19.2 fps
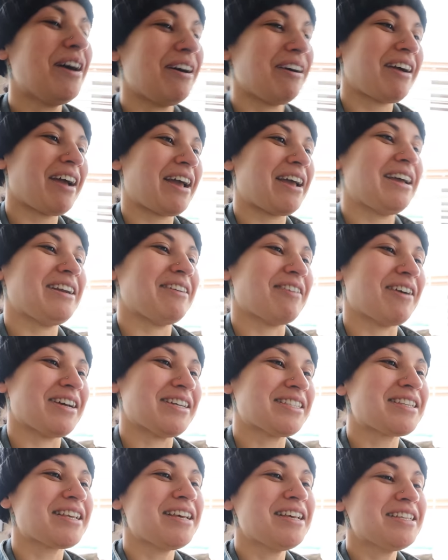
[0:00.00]
Okay,
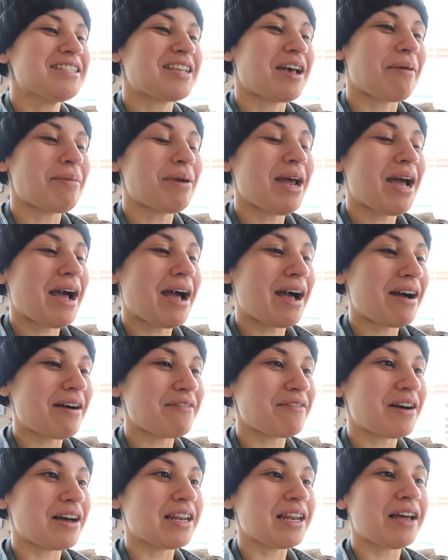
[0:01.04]
anyways, so I'm gonna
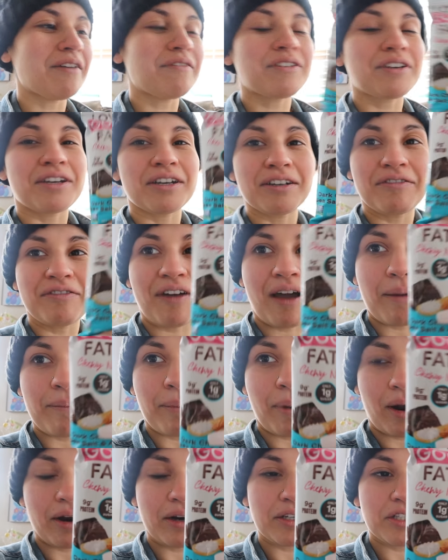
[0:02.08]
have a Love Good Fat
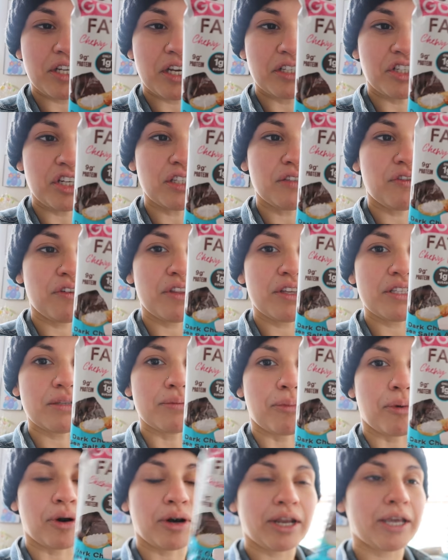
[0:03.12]
bars just for
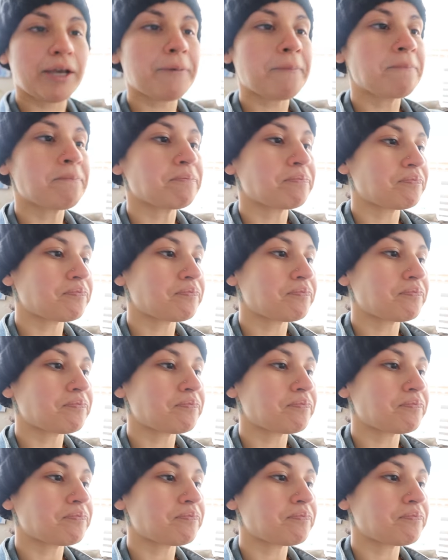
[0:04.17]
this morning.